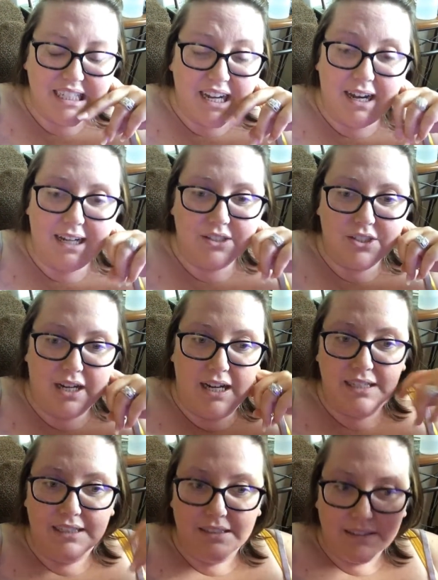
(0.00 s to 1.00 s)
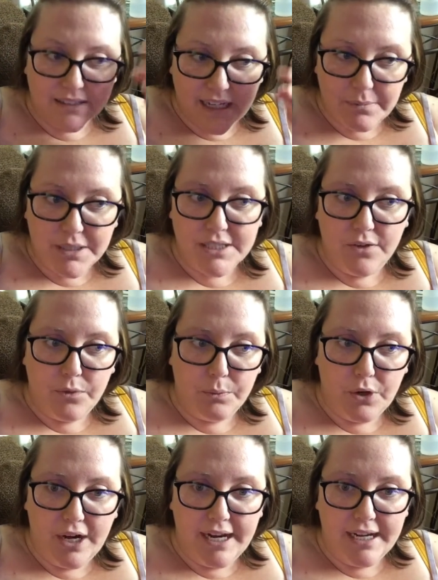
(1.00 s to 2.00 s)
I gave myself a
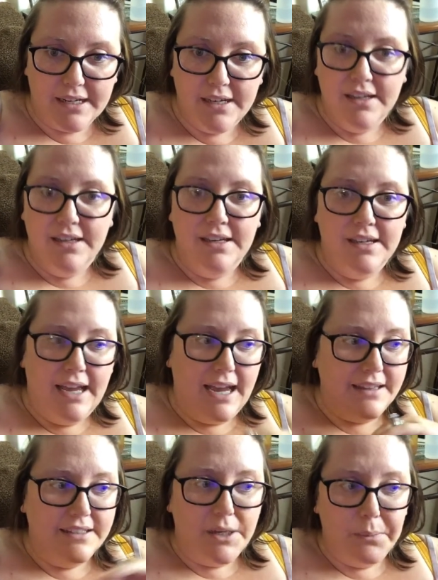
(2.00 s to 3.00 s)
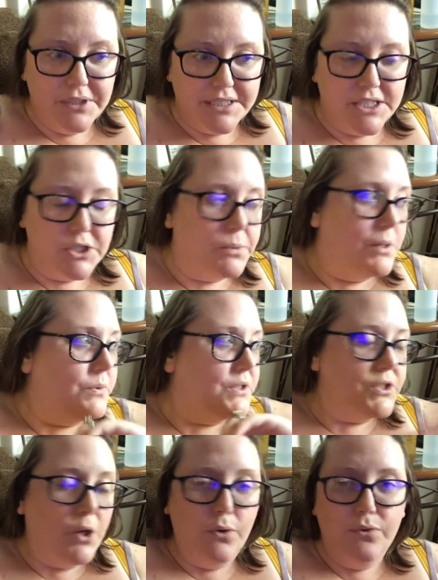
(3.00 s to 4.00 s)
break, had the dumping syndrome. It was
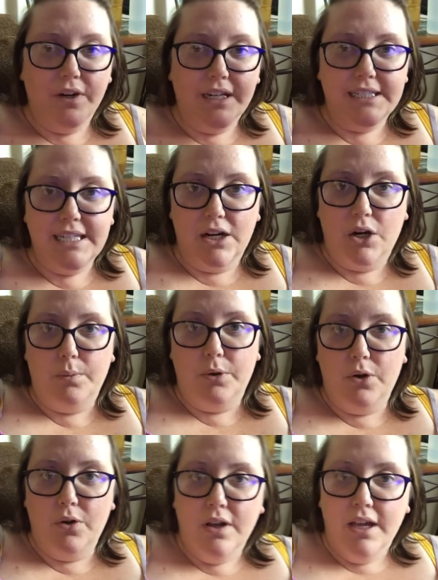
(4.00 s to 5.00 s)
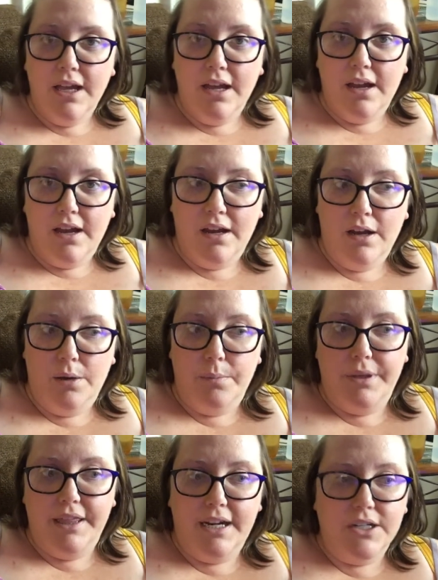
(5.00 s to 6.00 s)
so freaking terrible. But
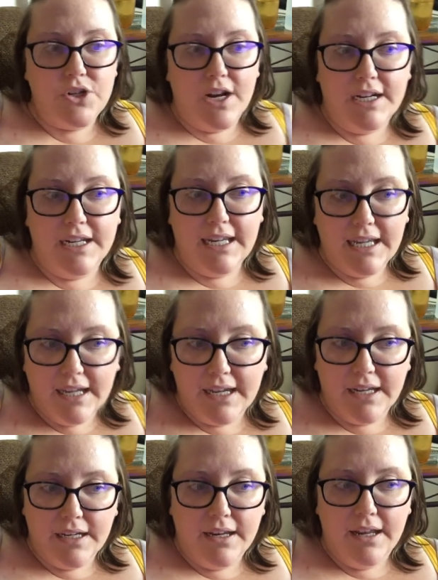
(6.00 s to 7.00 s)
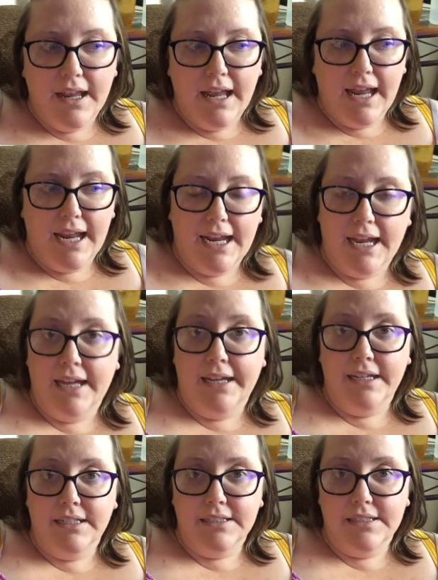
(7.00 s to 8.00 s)
then I tried it again
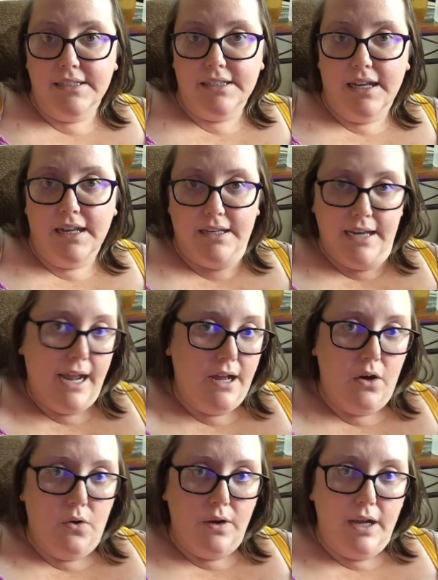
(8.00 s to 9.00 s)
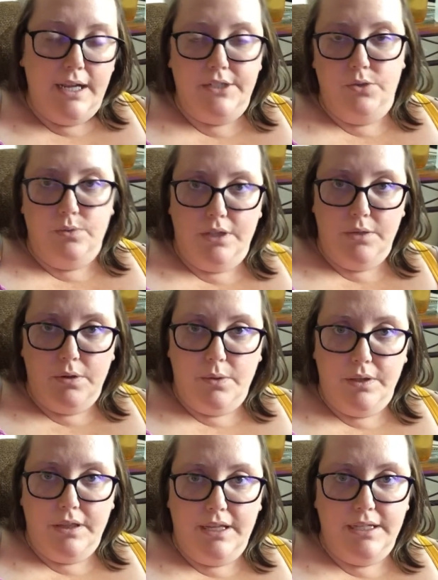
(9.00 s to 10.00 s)
and now I do really well
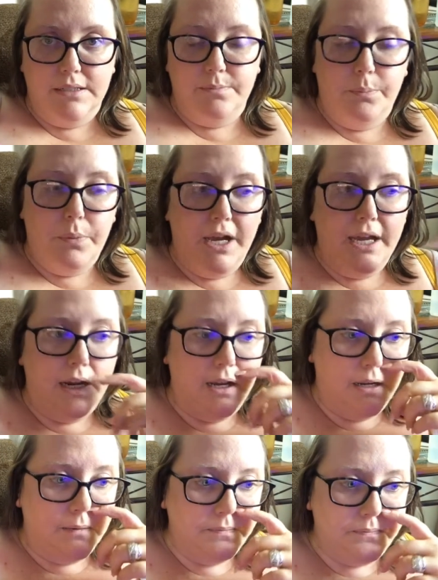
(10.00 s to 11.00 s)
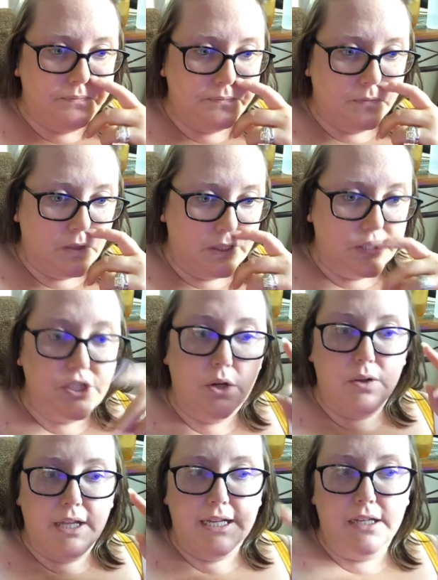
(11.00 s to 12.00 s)
with it. But,
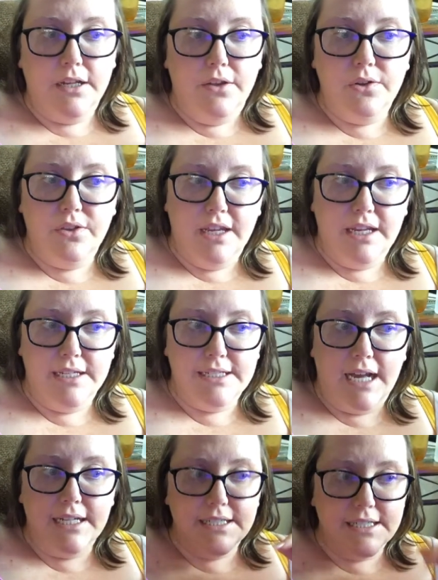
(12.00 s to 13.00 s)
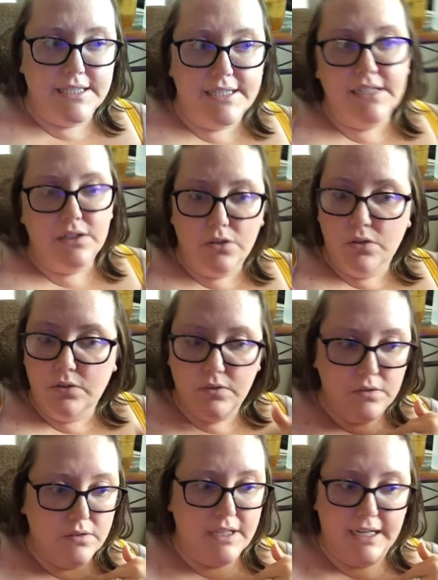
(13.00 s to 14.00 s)
another thing is I
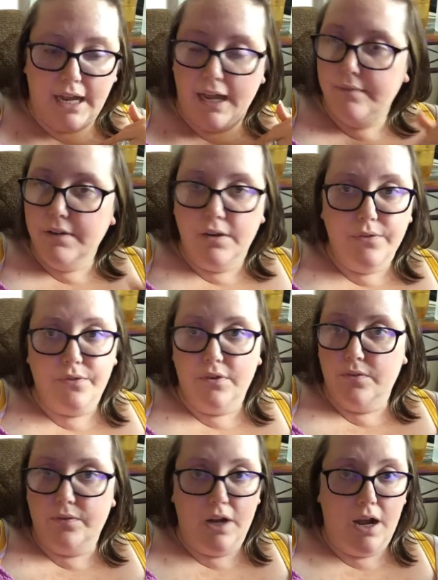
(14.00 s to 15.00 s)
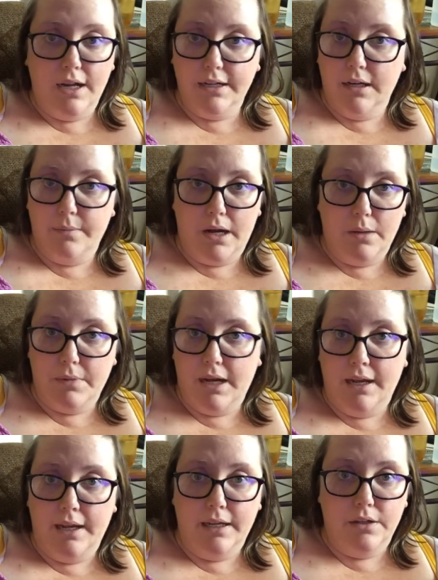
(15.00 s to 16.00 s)
still, like, I have not forgotten about
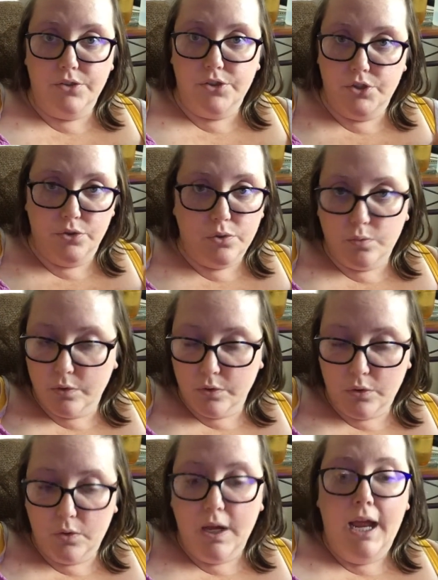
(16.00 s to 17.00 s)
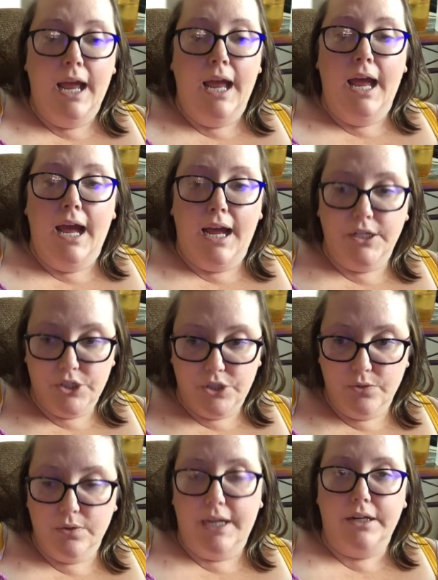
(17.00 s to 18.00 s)
my chew rule. I
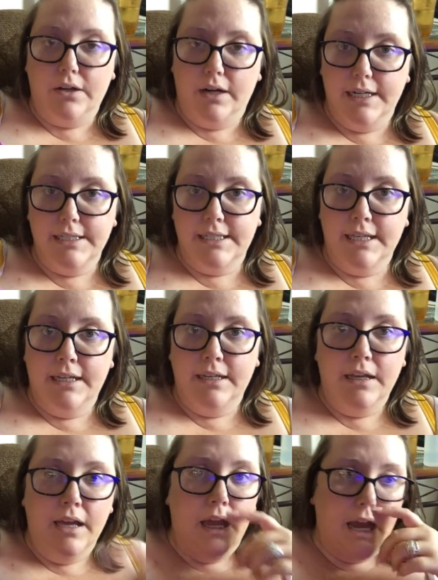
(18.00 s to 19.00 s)
chew like crazy.